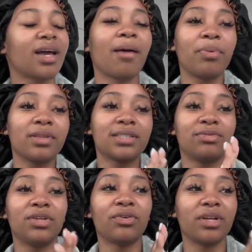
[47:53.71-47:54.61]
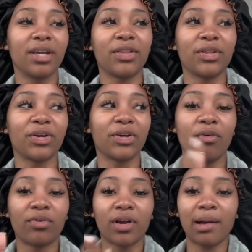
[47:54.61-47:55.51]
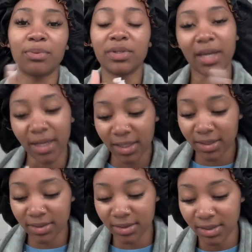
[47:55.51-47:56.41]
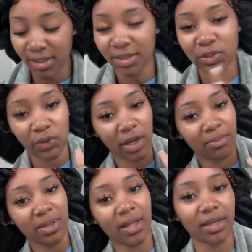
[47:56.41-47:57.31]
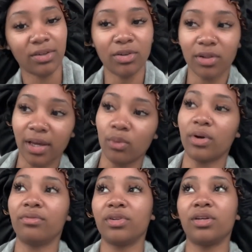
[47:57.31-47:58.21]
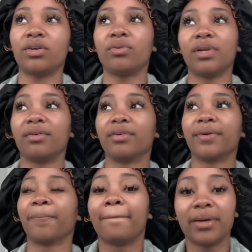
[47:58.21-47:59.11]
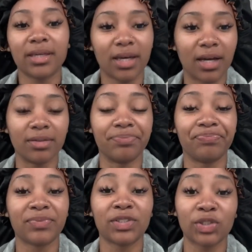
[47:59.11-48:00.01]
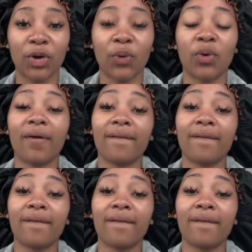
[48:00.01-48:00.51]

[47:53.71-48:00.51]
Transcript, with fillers: I put this video together over a couple days so it can be like, you know, like one video, whatever. But yeah, so